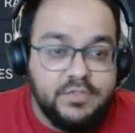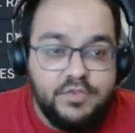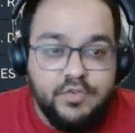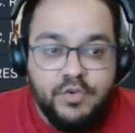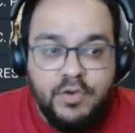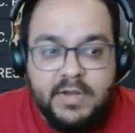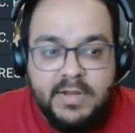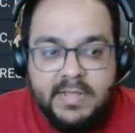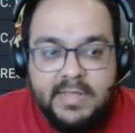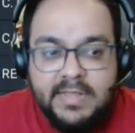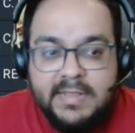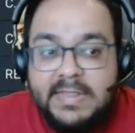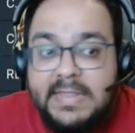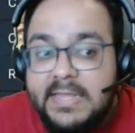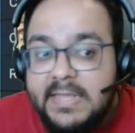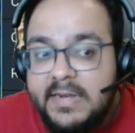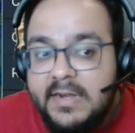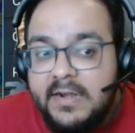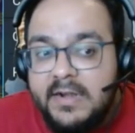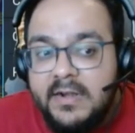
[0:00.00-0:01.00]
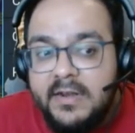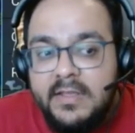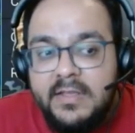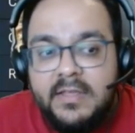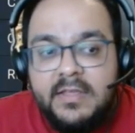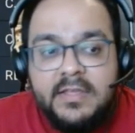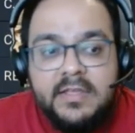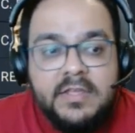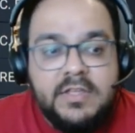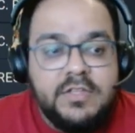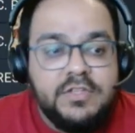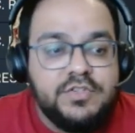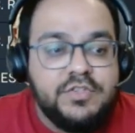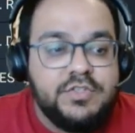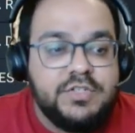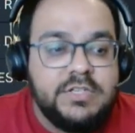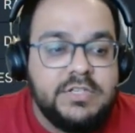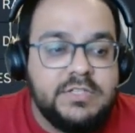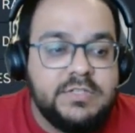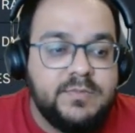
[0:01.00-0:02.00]
rolled in there. So
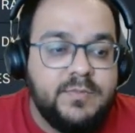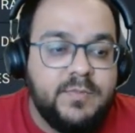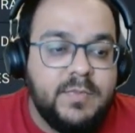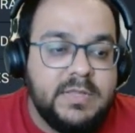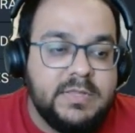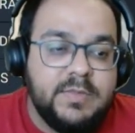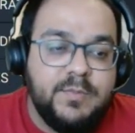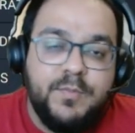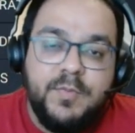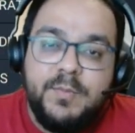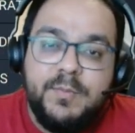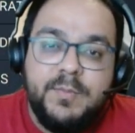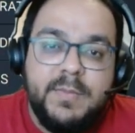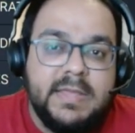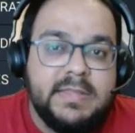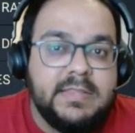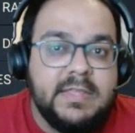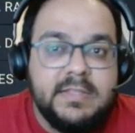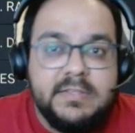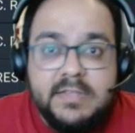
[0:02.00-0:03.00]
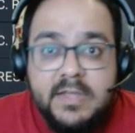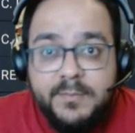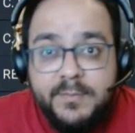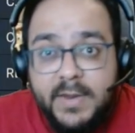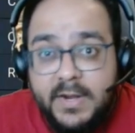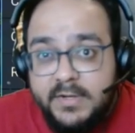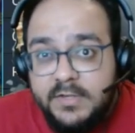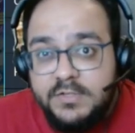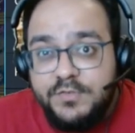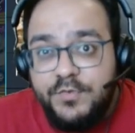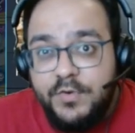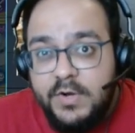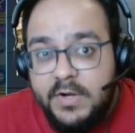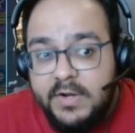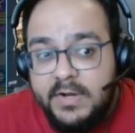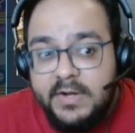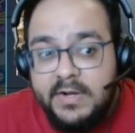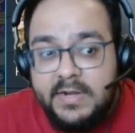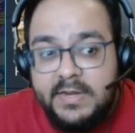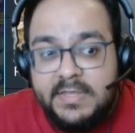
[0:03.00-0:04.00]
she's the main thing that matters for
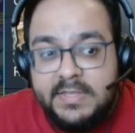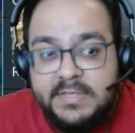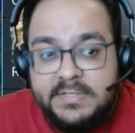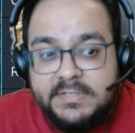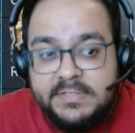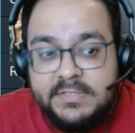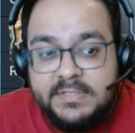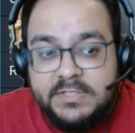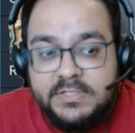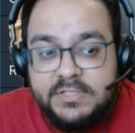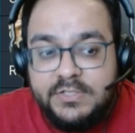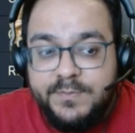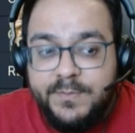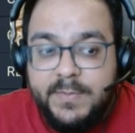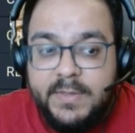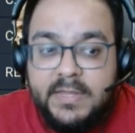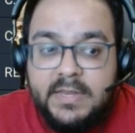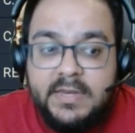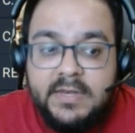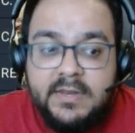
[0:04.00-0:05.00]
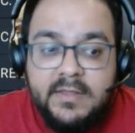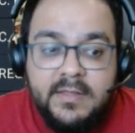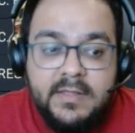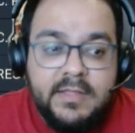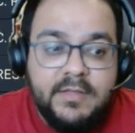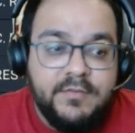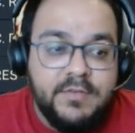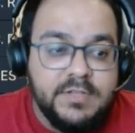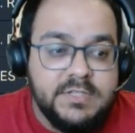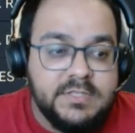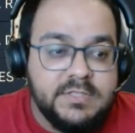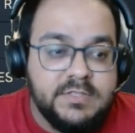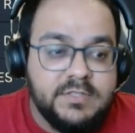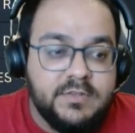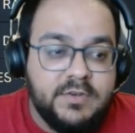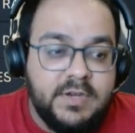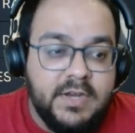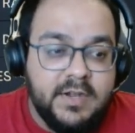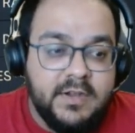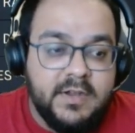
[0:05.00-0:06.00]
her is the speed, which is
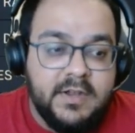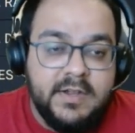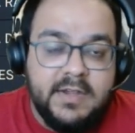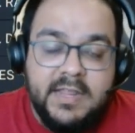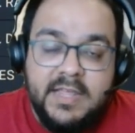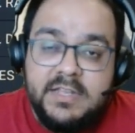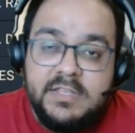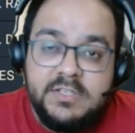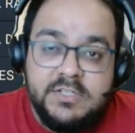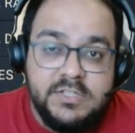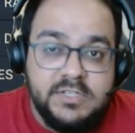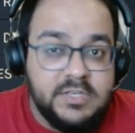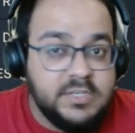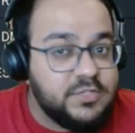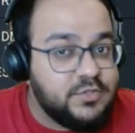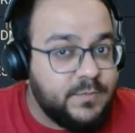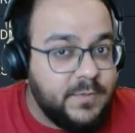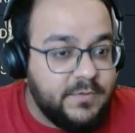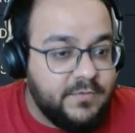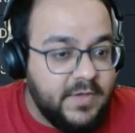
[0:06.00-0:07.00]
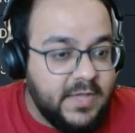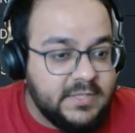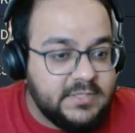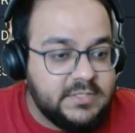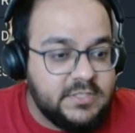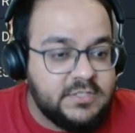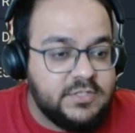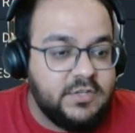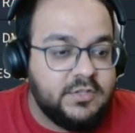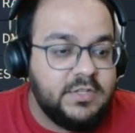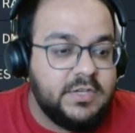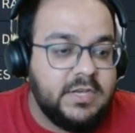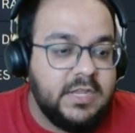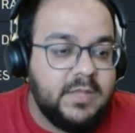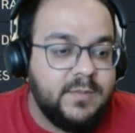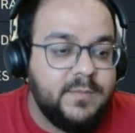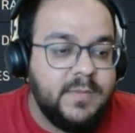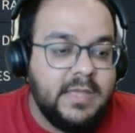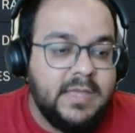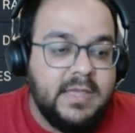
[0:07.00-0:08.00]
310. She needs to be fastest on the
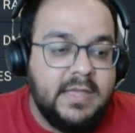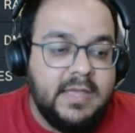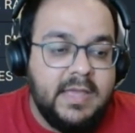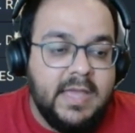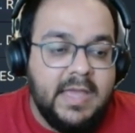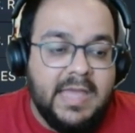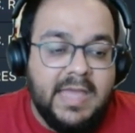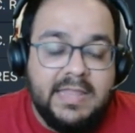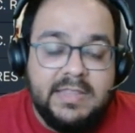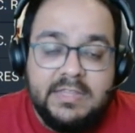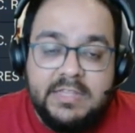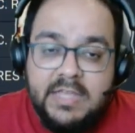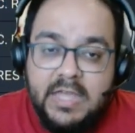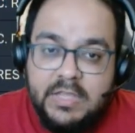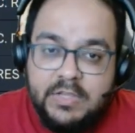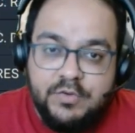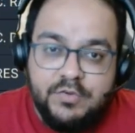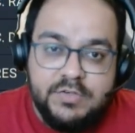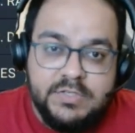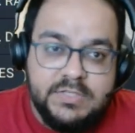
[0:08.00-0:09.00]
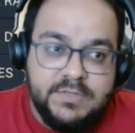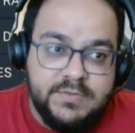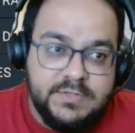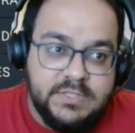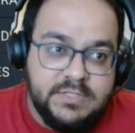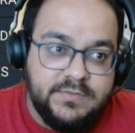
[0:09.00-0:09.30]
team, and the accuracy, which is